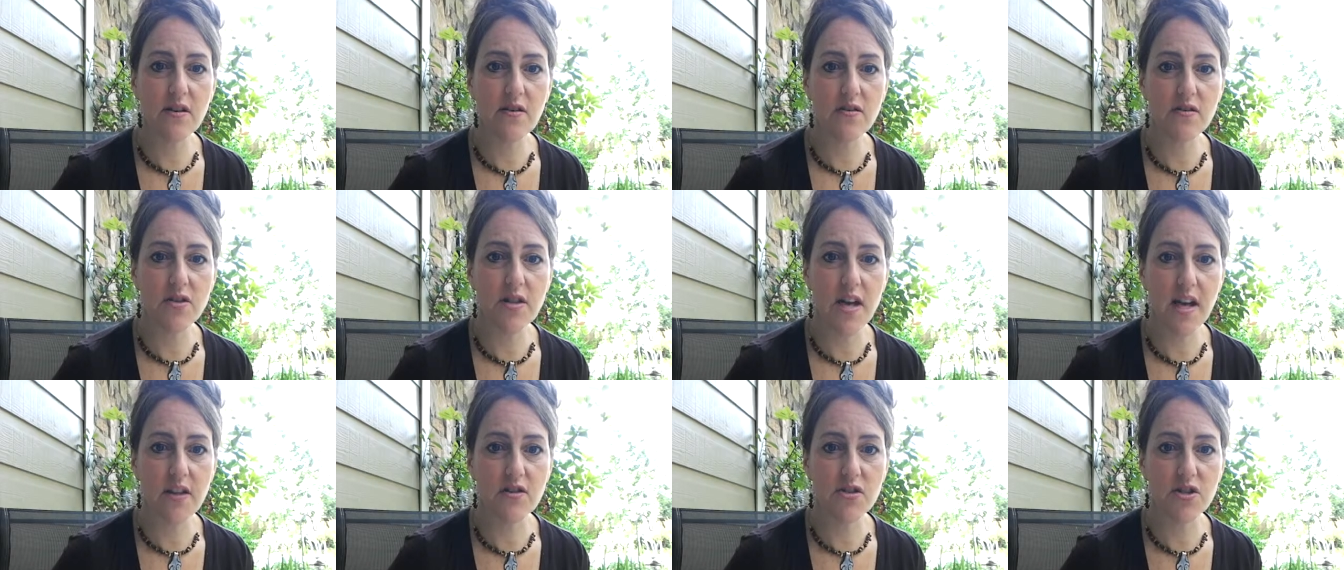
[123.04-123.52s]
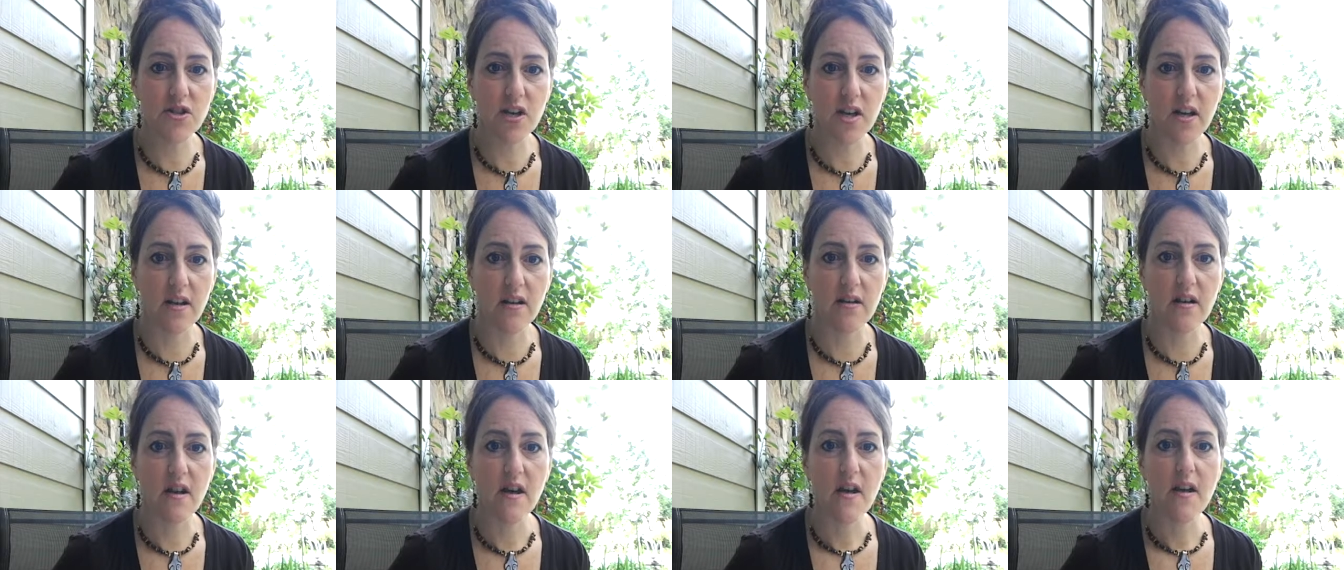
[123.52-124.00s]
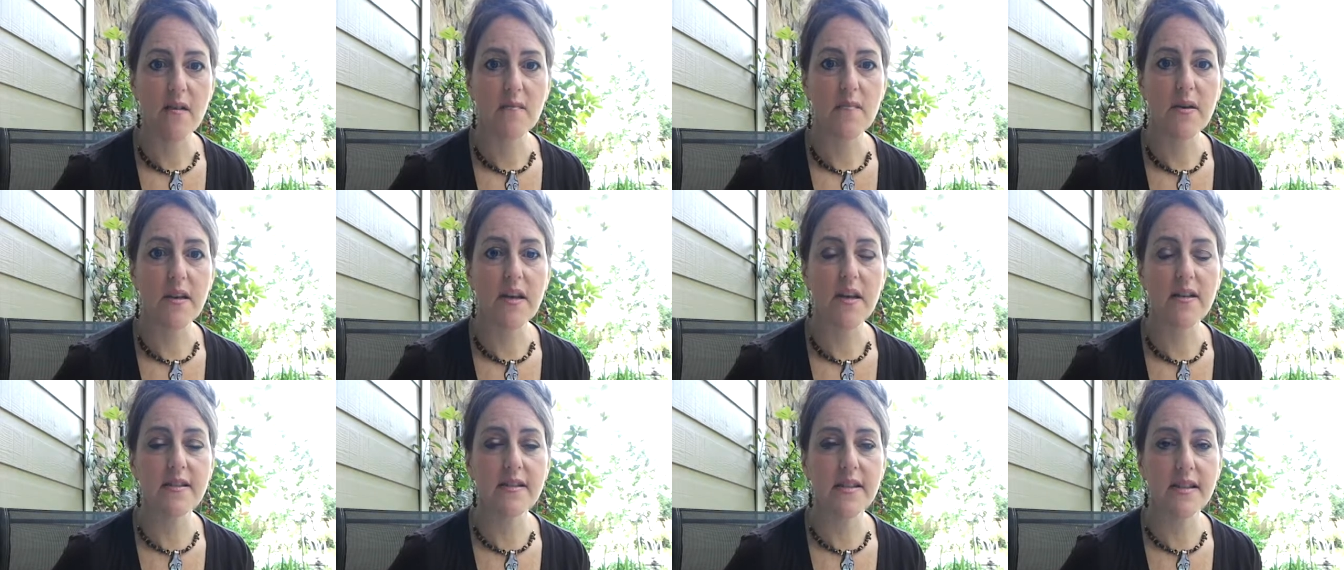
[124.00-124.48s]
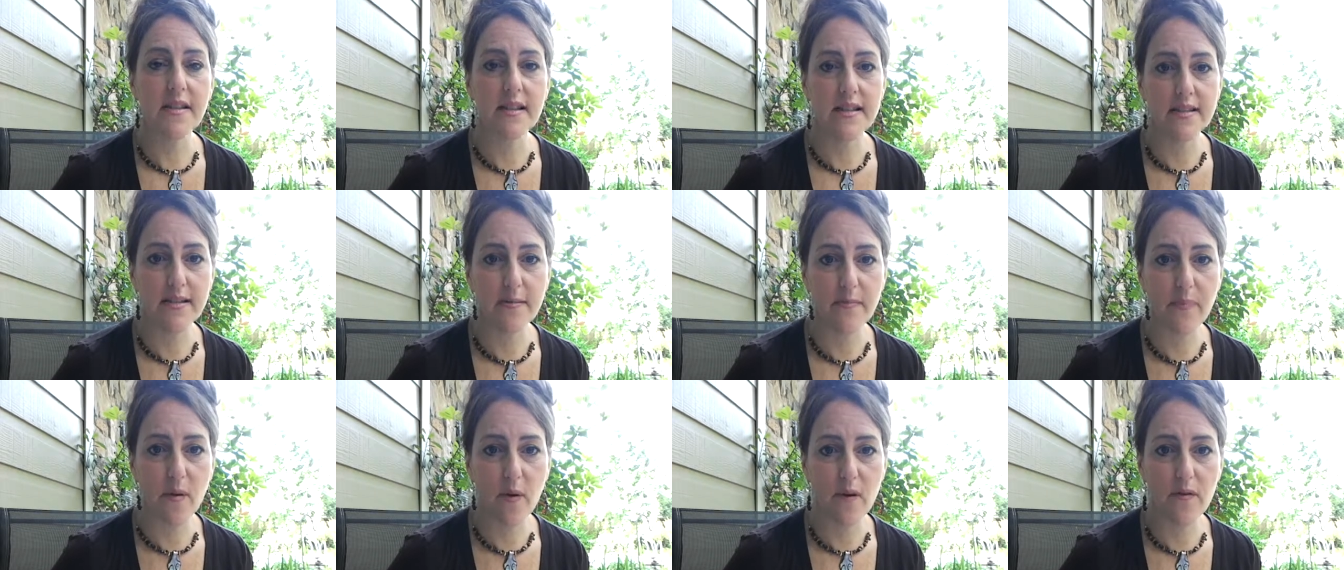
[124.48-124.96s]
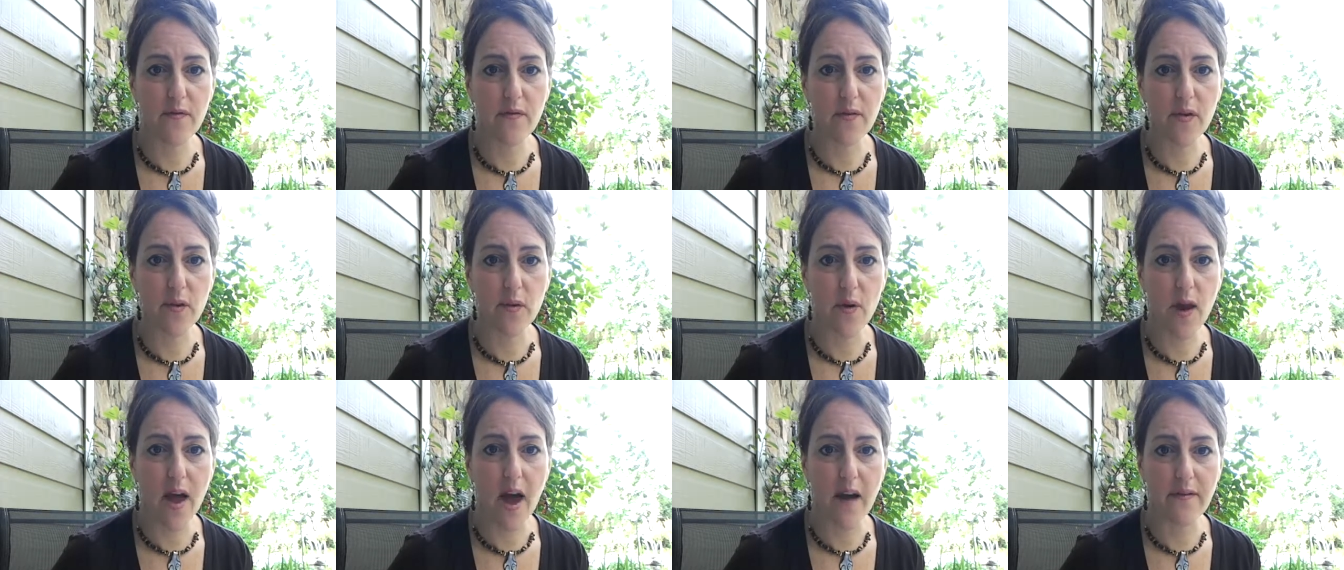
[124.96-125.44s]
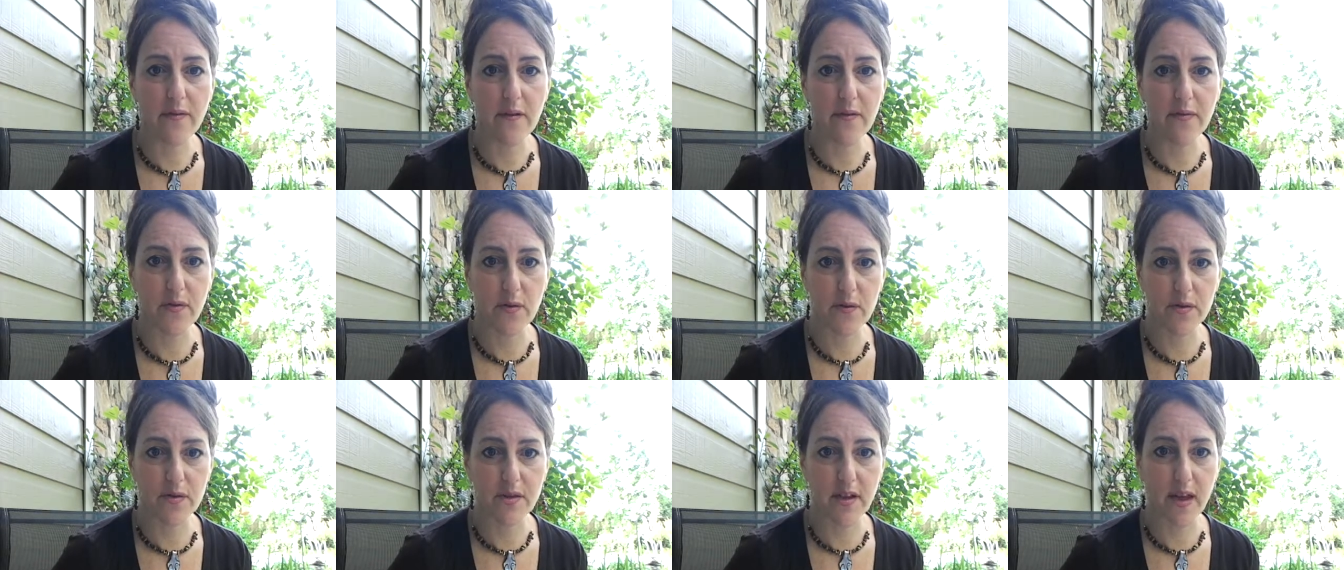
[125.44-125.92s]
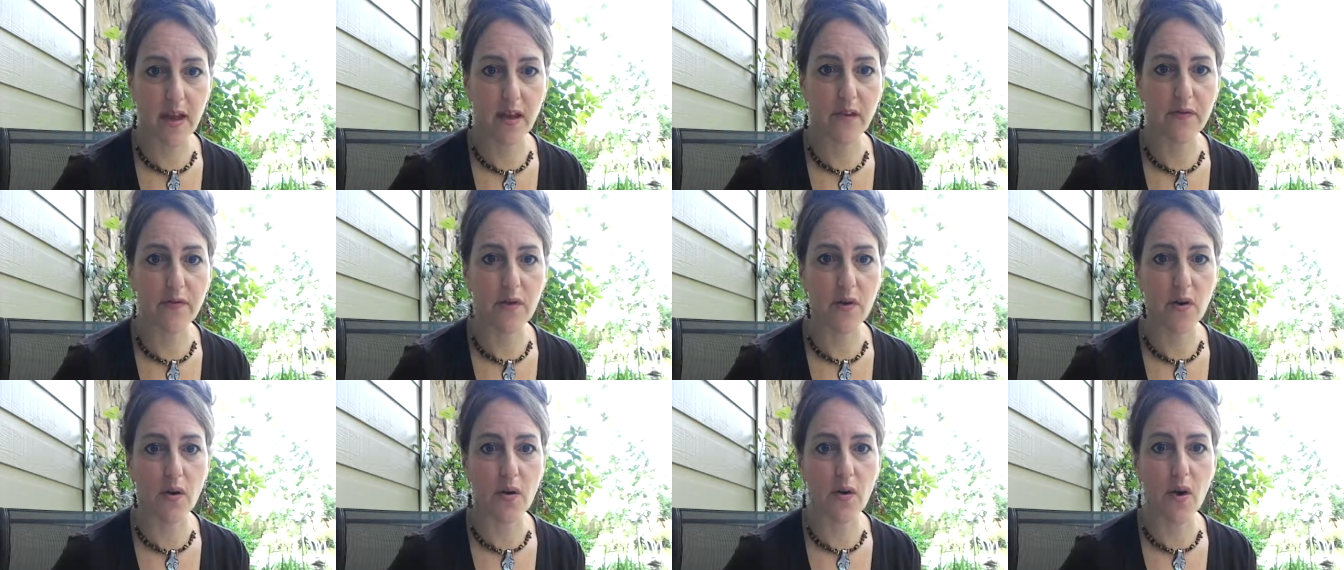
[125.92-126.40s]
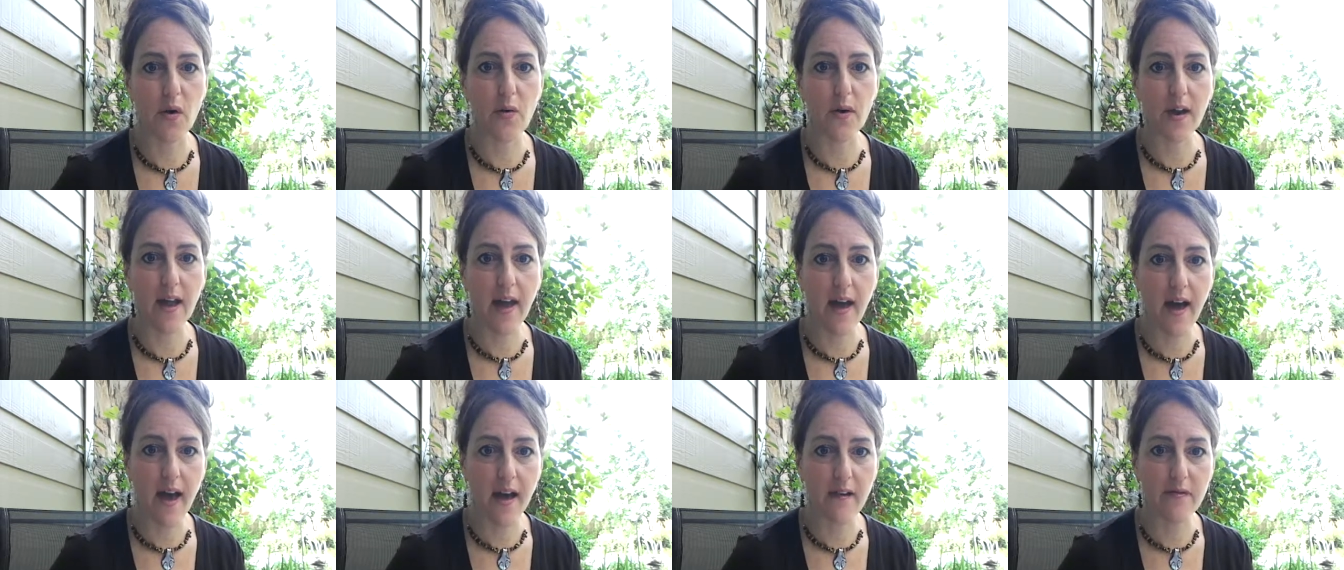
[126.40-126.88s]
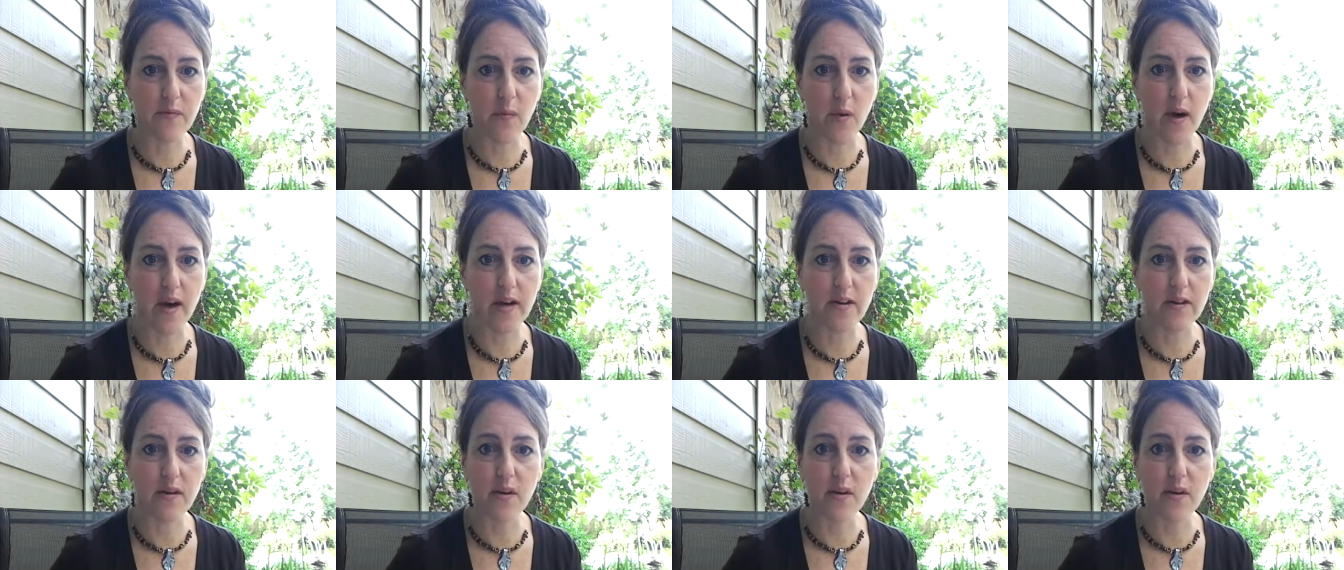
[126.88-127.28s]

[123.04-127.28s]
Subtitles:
attention because it is important for you to have a food scale if you don't already have one.